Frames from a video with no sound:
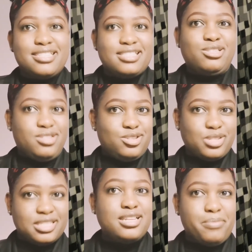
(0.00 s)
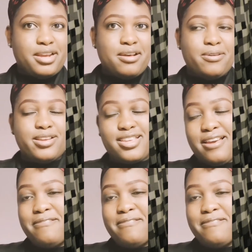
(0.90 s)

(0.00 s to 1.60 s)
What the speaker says: This was typical,